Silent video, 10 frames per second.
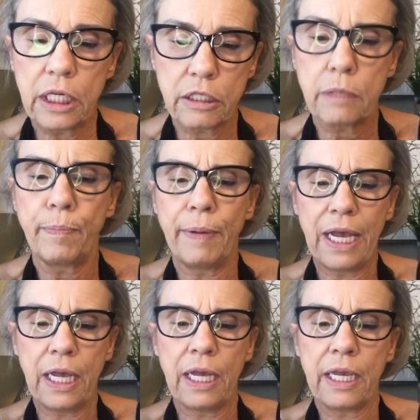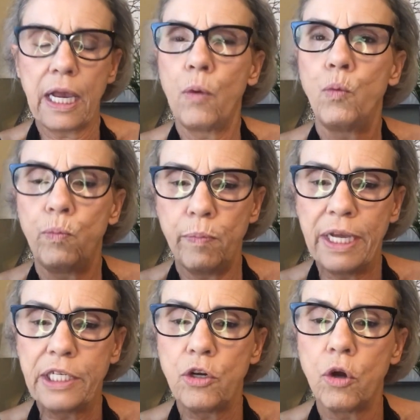is by,
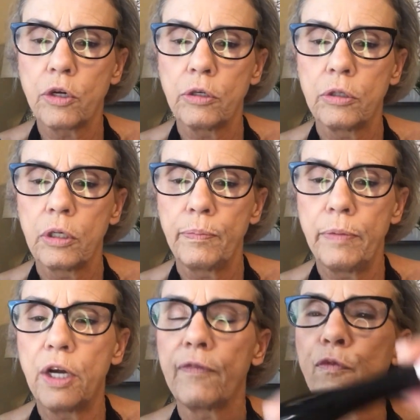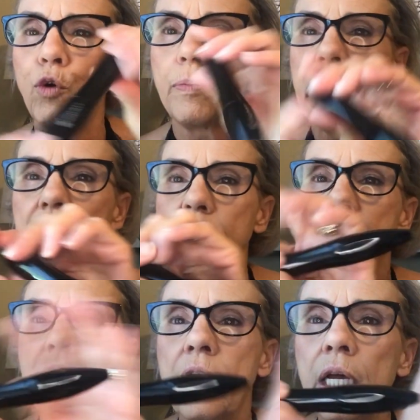my daughter bought it for me.
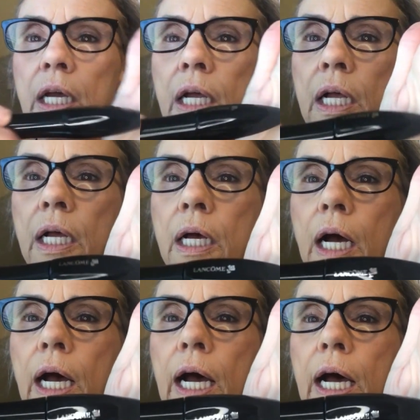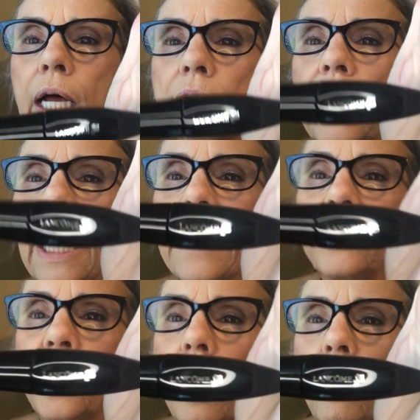It's
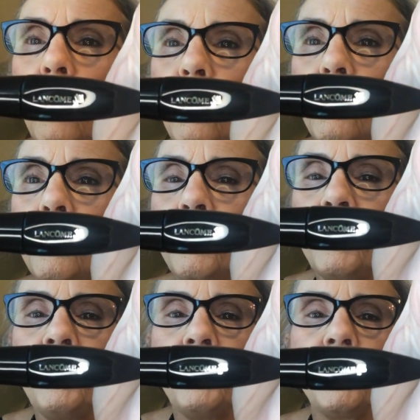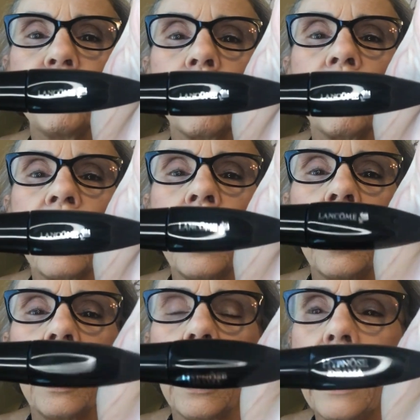Lancome,
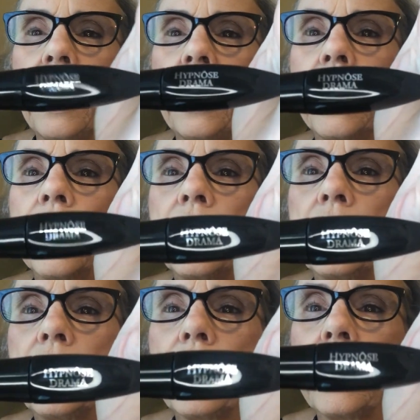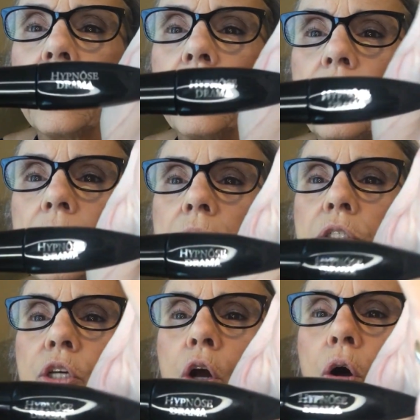and it is